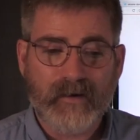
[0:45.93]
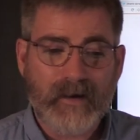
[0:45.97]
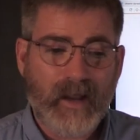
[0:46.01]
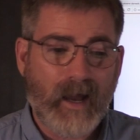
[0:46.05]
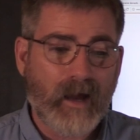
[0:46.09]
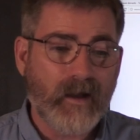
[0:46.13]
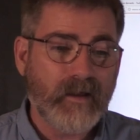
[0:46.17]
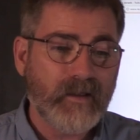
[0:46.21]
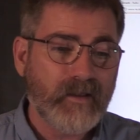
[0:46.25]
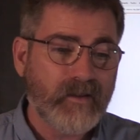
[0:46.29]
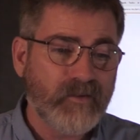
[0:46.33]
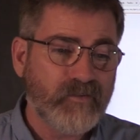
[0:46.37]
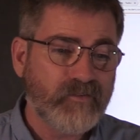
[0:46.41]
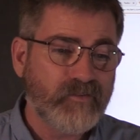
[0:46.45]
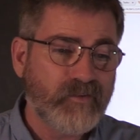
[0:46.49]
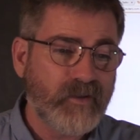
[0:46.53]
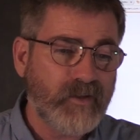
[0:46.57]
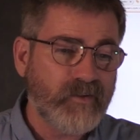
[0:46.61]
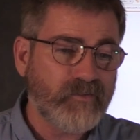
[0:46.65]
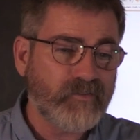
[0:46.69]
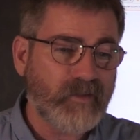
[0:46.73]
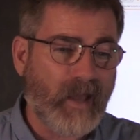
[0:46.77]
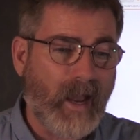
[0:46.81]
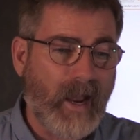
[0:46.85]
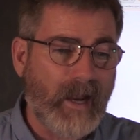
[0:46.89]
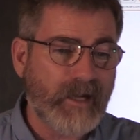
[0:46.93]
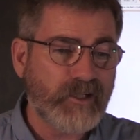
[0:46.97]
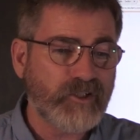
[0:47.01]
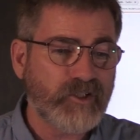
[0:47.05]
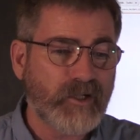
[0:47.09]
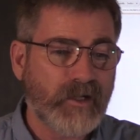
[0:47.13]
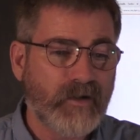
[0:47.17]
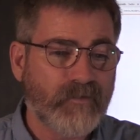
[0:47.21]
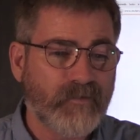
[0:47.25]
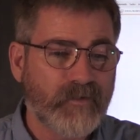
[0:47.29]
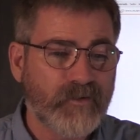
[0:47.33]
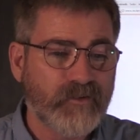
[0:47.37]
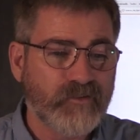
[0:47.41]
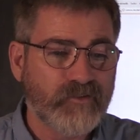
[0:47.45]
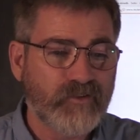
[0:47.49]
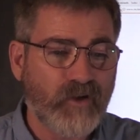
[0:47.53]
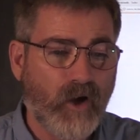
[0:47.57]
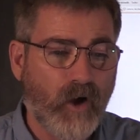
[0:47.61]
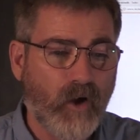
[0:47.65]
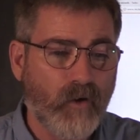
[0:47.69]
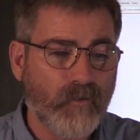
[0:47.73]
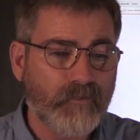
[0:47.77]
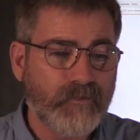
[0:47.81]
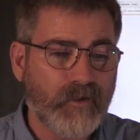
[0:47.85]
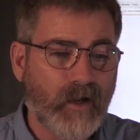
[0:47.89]
Now, is this actually a
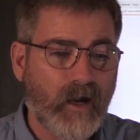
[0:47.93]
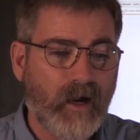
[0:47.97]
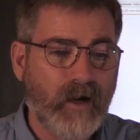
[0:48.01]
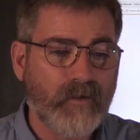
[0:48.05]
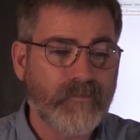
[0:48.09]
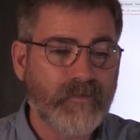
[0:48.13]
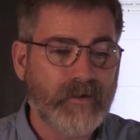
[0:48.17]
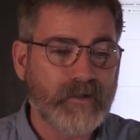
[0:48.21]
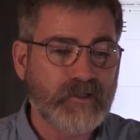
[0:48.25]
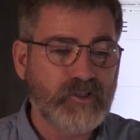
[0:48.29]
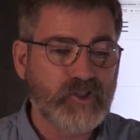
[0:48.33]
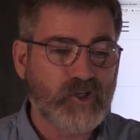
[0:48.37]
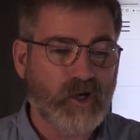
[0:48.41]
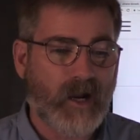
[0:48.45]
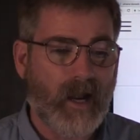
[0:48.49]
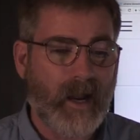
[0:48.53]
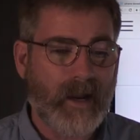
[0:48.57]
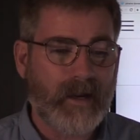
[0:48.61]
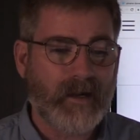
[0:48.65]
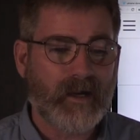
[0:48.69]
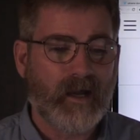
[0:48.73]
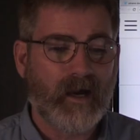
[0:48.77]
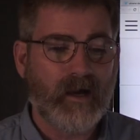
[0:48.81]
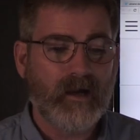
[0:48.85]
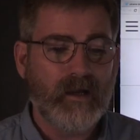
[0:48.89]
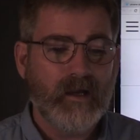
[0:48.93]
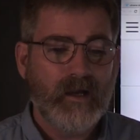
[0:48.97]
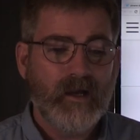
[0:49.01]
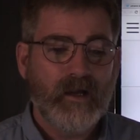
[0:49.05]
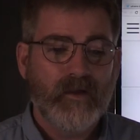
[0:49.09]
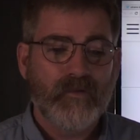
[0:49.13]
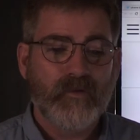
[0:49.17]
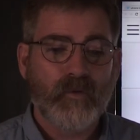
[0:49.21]
result of China?